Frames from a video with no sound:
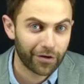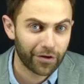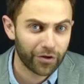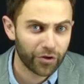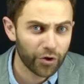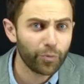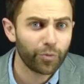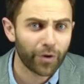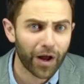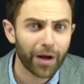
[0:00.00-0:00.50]

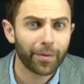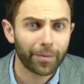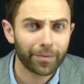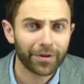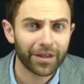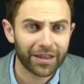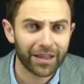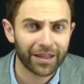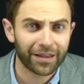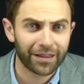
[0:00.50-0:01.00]
You
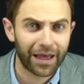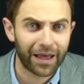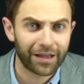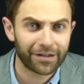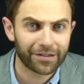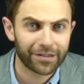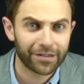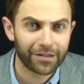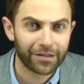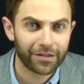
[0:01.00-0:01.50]
probably think that.
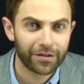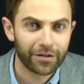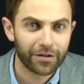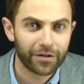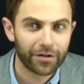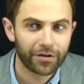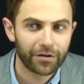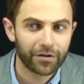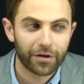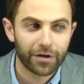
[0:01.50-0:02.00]

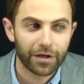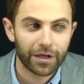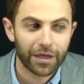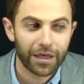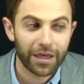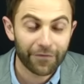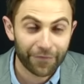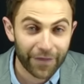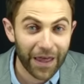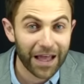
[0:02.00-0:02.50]

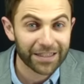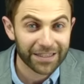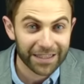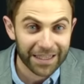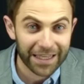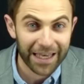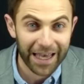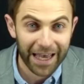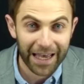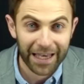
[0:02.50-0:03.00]
If that's
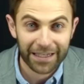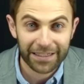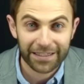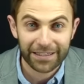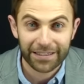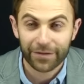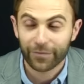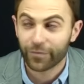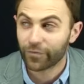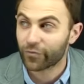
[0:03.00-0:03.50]
the
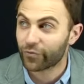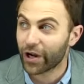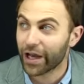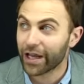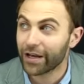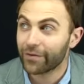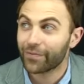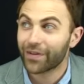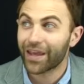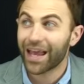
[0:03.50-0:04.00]
case,
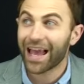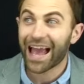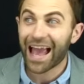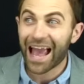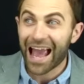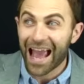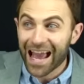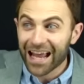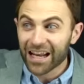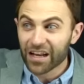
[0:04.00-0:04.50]
right,
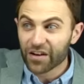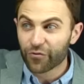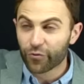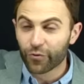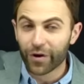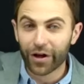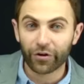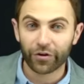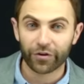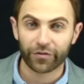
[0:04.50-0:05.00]
and if
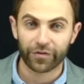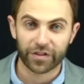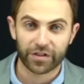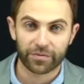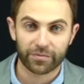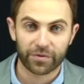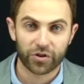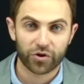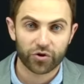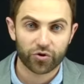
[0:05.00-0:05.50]

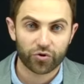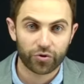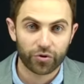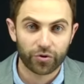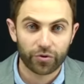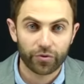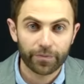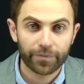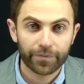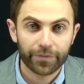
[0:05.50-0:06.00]
relativism is
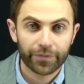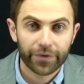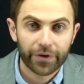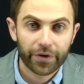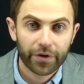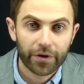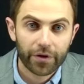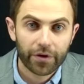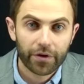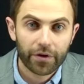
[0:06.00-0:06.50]
true,
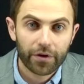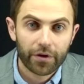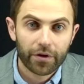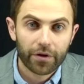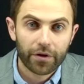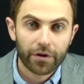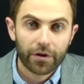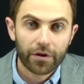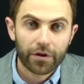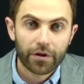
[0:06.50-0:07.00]

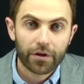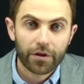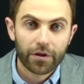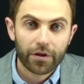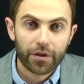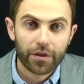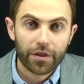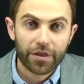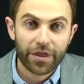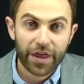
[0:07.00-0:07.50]

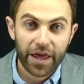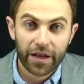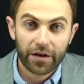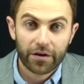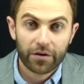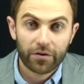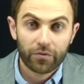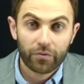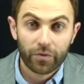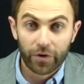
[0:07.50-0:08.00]

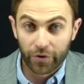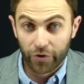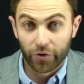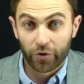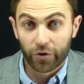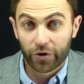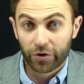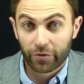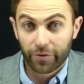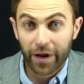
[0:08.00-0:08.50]
then, well,
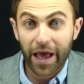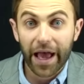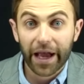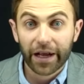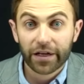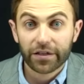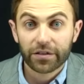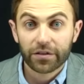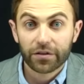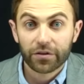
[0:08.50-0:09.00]
you're
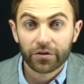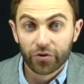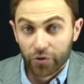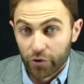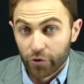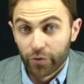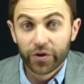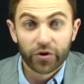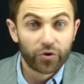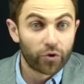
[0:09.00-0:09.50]
correct.
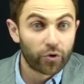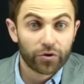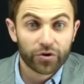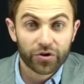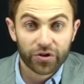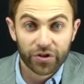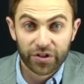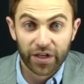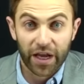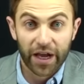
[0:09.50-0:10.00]
You and your
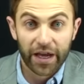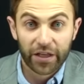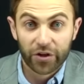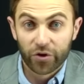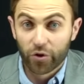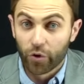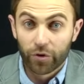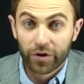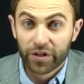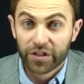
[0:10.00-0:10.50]
society,
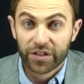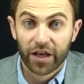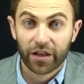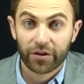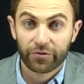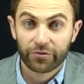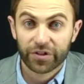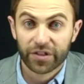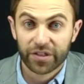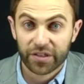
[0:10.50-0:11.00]
your
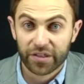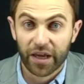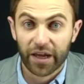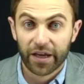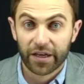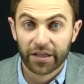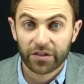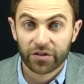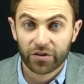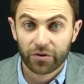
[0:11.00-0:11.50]
intolerant
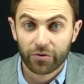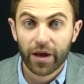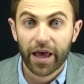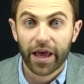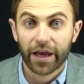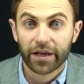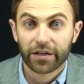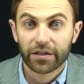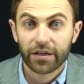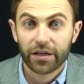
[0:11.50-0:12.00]
society is
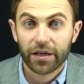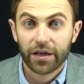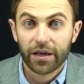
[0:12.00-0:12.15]
correct.